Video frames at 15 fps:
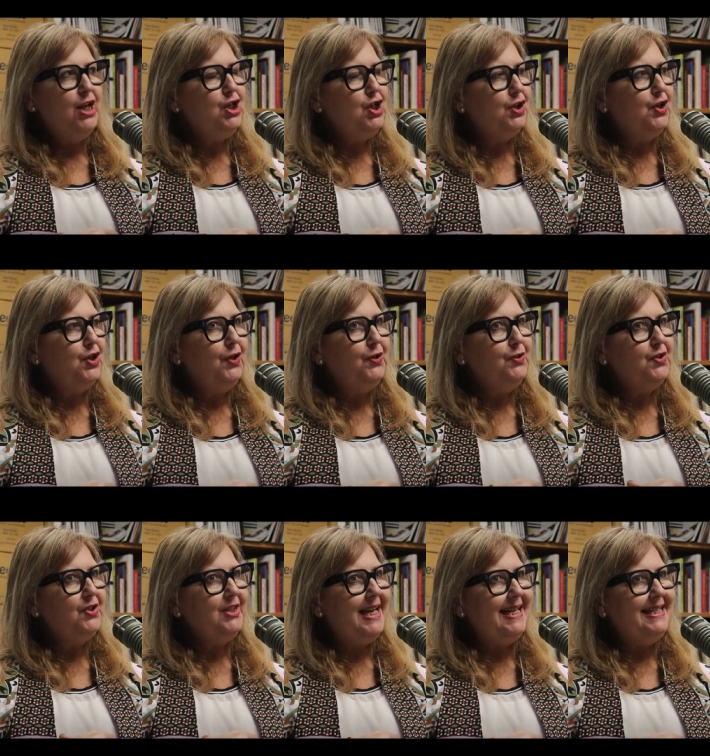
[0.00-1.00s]
dot co
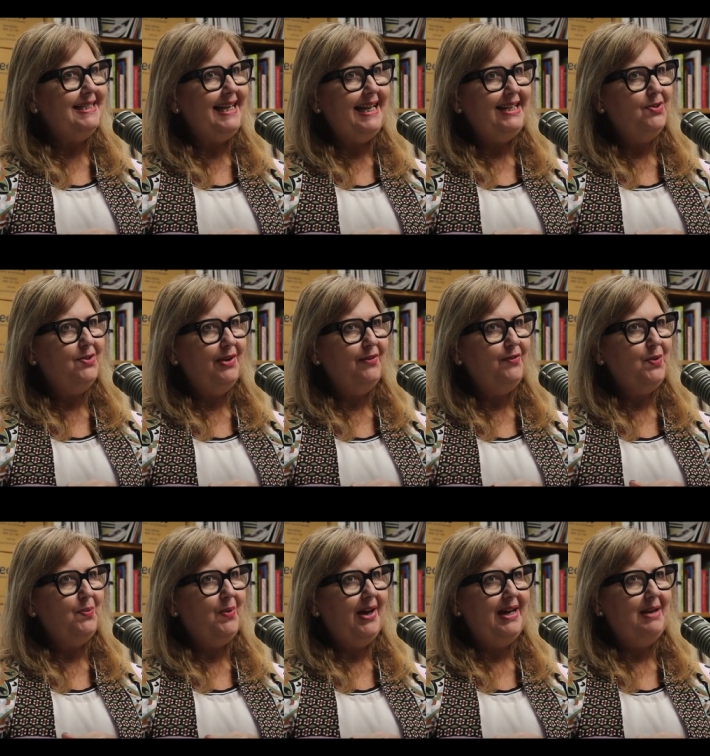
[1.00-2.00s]
dot nz, or if
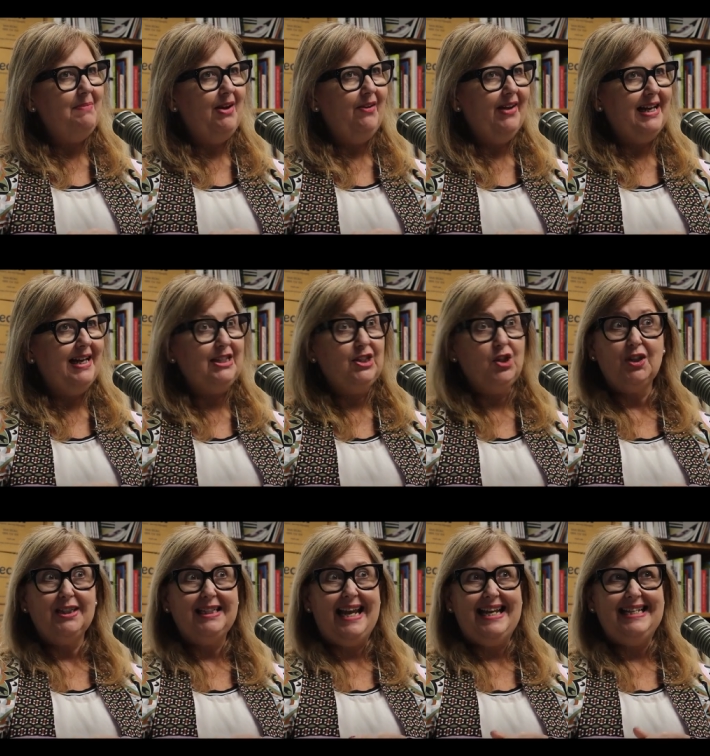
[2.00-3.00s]
you were in America,
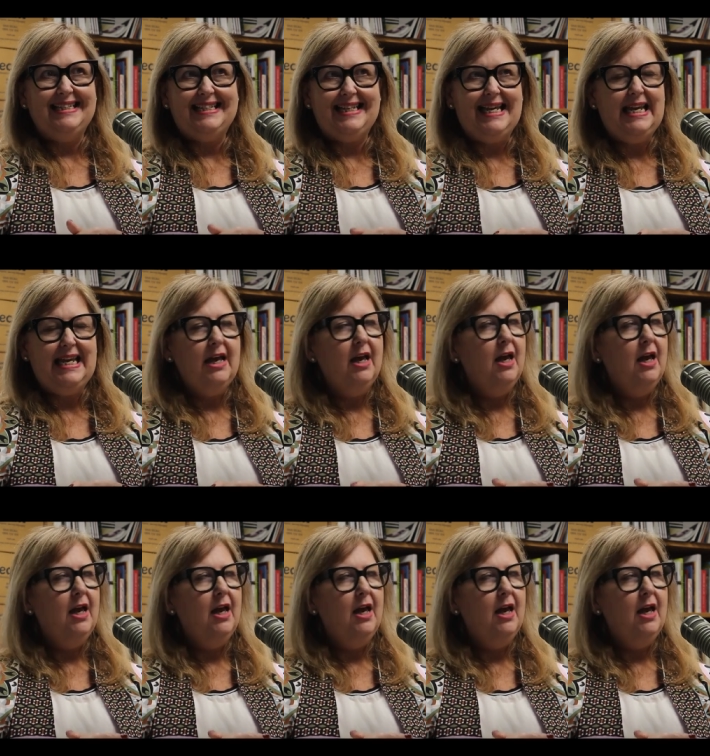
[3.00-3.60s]
dot nz.